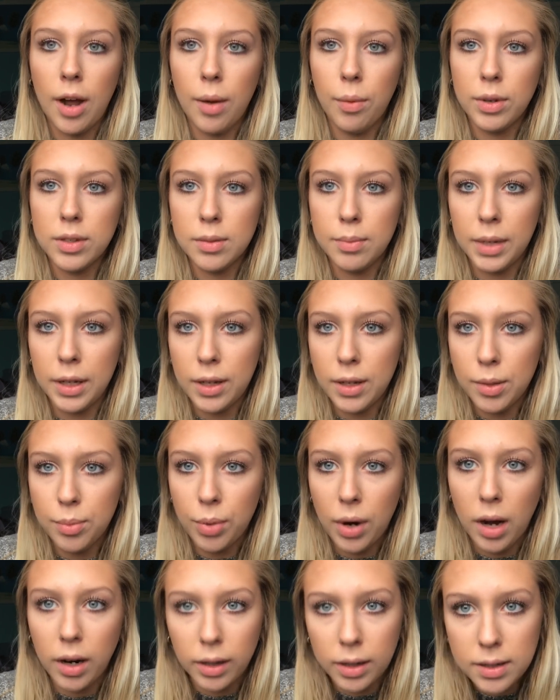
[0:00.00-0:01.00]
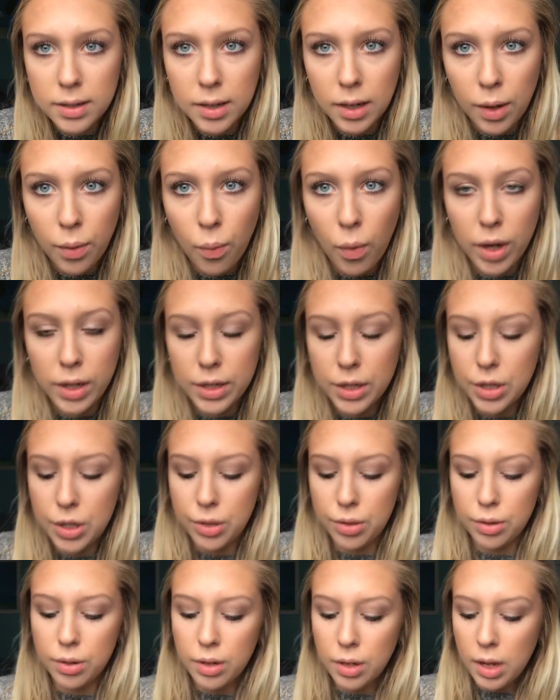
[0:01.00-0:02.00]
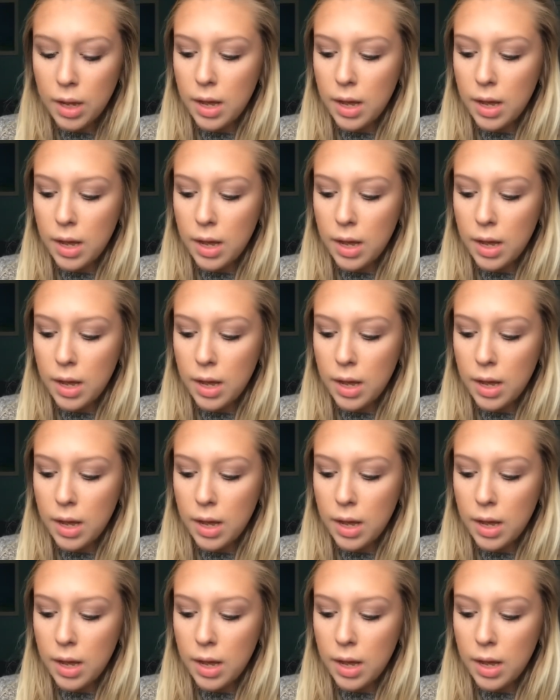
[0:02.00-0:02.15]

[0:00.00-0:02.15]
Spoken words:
wasn't making the progress that I wanted to.